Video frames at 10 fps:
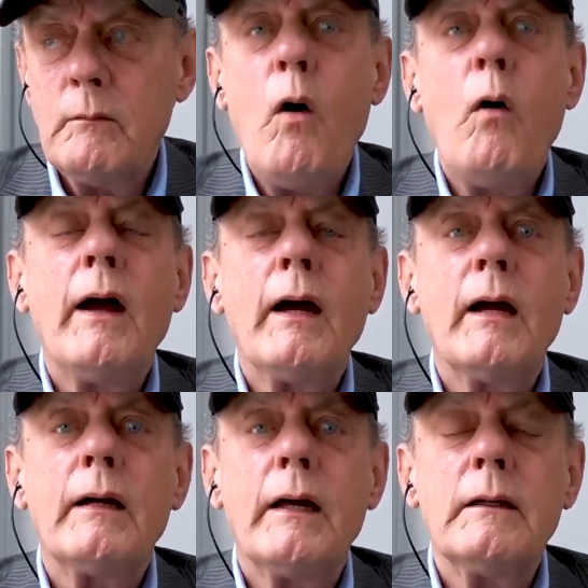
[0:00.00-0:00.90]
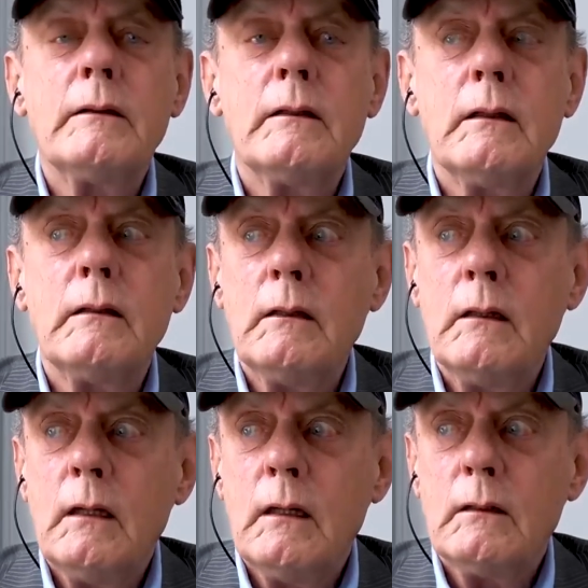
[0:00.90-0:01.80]
Oh, I got it. The
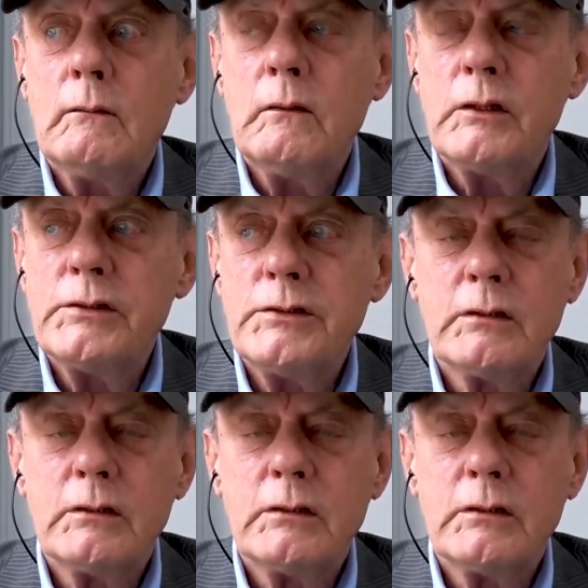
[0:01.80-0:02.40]
Russians